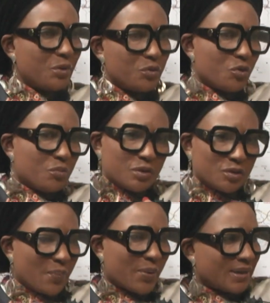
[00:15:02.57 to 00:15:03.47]
You'll be
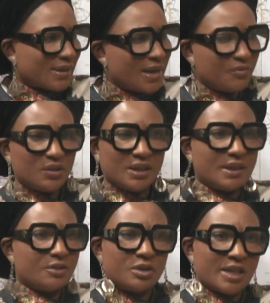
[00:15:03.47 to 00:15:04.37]
surprised that even the
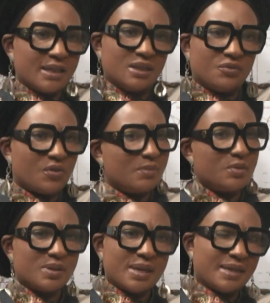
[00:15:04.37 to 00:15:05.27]
little child in the family will
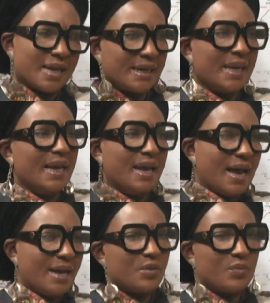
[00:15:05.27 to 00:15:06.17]
say, Daddy,
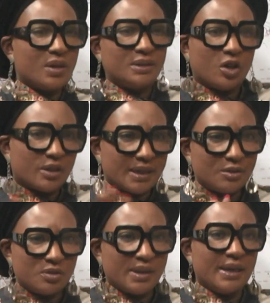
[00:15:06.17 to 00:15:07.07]
I don't want chocolate
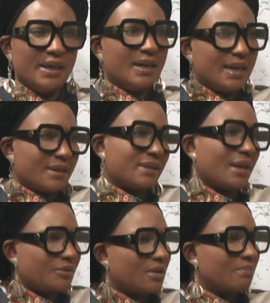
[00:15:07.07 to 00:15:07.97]
today. Let's save
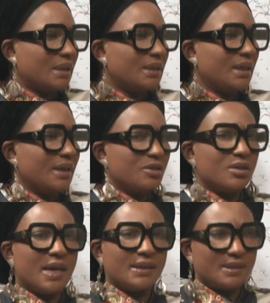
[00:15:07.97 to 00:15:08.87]
some money so
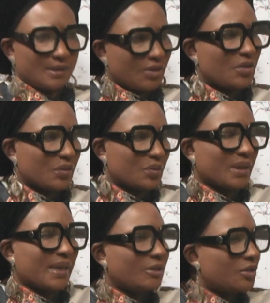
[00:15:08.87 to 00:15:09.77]
that, we
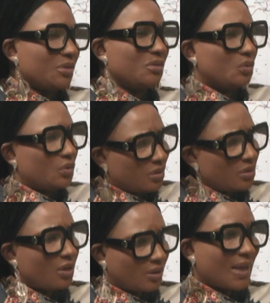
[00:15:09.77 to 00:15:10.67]
can do.
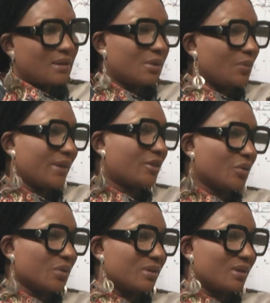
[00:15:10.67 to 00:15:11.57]
So that's the way it
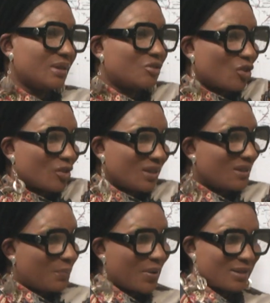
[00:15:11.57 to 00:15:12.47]
goes. It's just in the
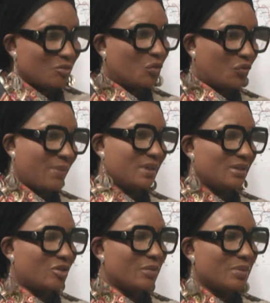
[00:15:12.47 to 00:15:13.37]
practical family
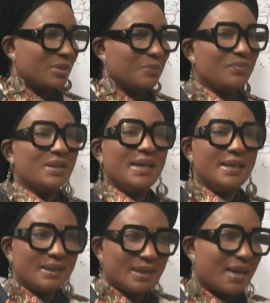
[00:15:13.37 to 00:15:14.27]
terms. In
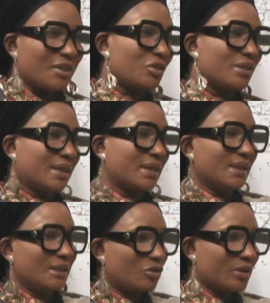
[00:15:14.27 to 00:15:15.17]
the national
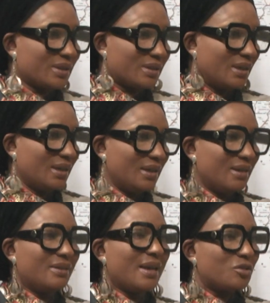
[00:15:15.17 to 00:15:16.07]
interest,
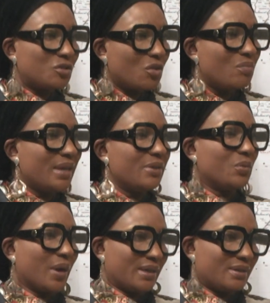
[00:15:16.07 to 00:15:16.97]
there are so many
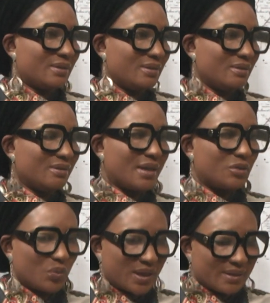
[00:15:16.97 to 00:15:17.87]
ways that
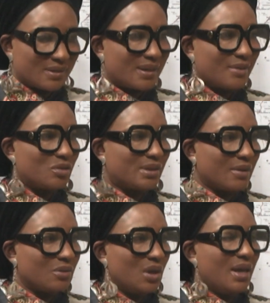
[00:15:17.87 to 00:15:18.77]
we can settle
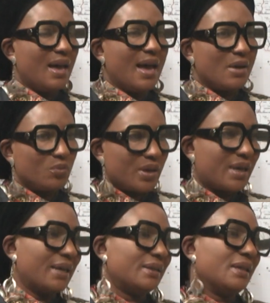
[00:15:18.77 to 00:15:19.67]
down and we
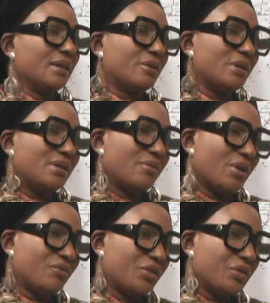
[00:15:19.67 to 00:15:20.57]
can increase the
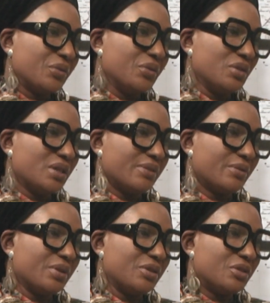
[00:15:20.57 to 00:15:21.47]
revenue
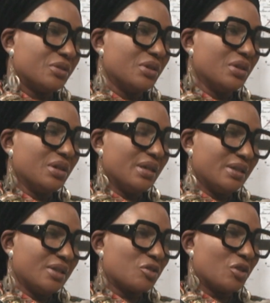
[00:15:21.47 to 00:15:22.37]
generation in
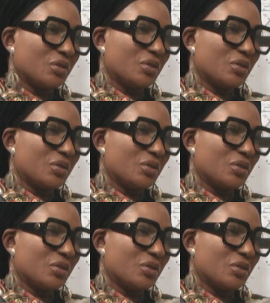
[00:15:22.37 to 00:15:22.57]
this country.